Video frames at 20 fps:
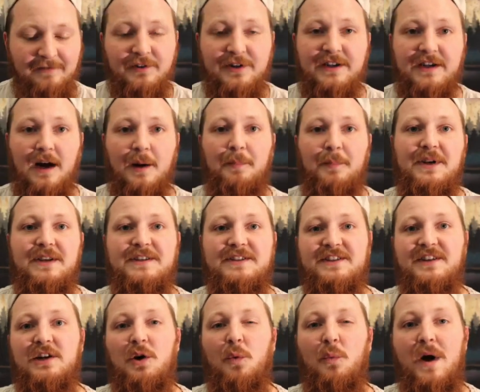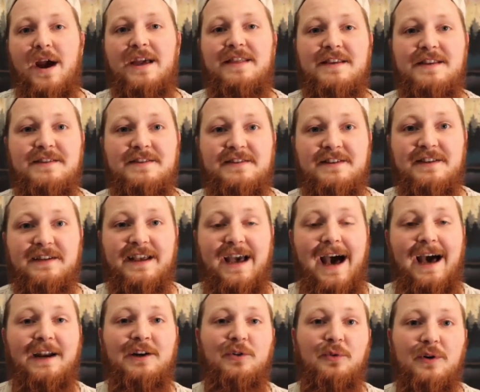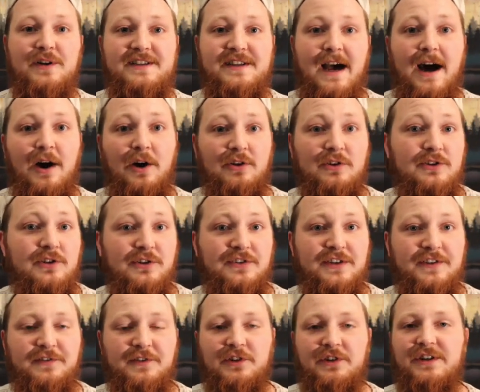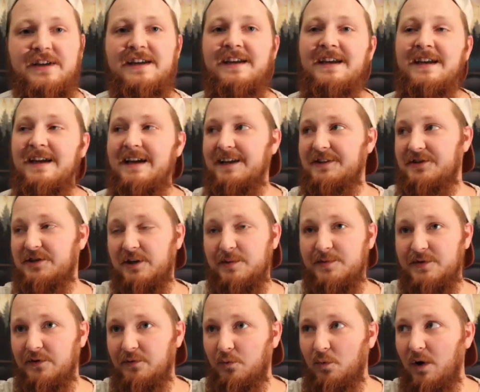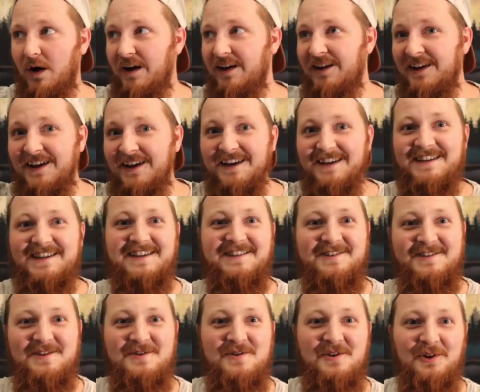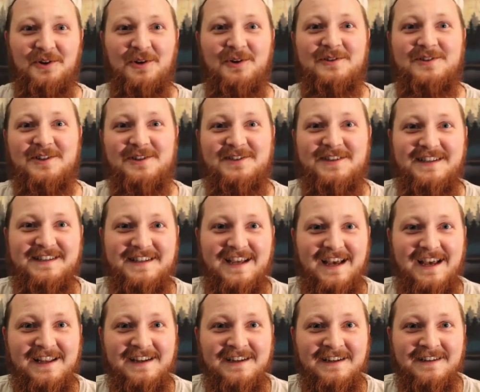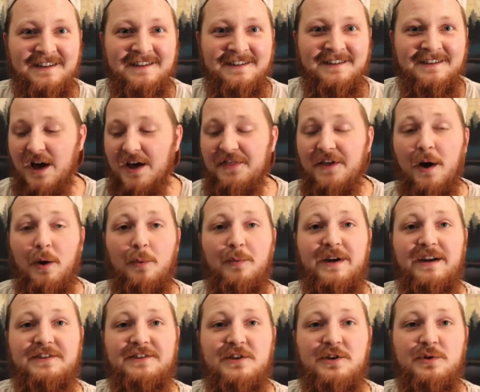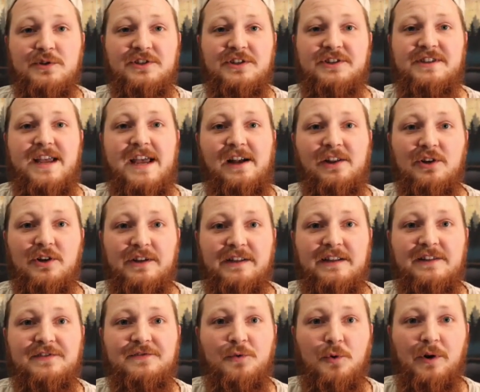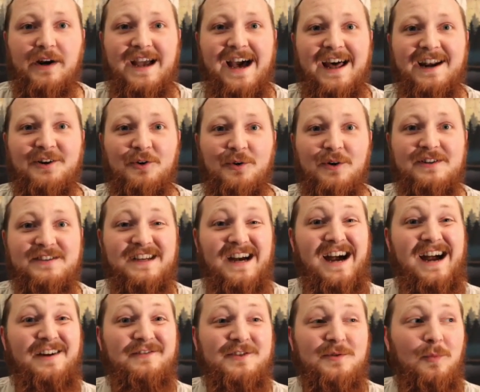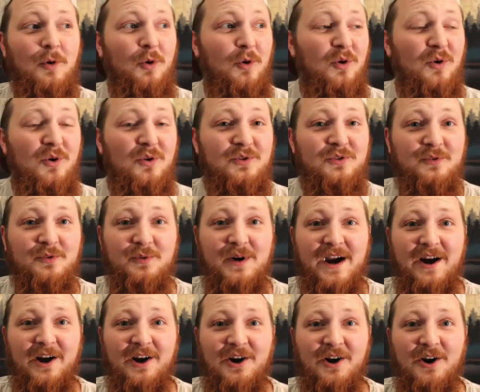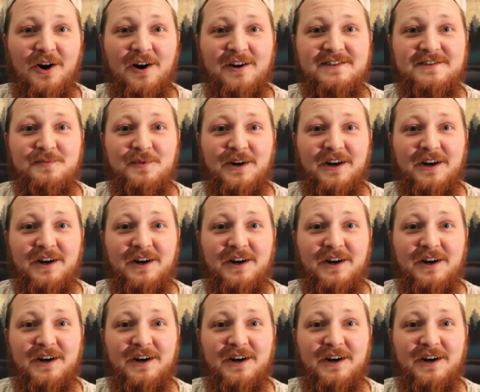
Every company's gonna weigh these categories out a little differently in terms of what gets you closer to 10. So I thought what we could do is just take a look at these 4 categories. I have some old rare cards.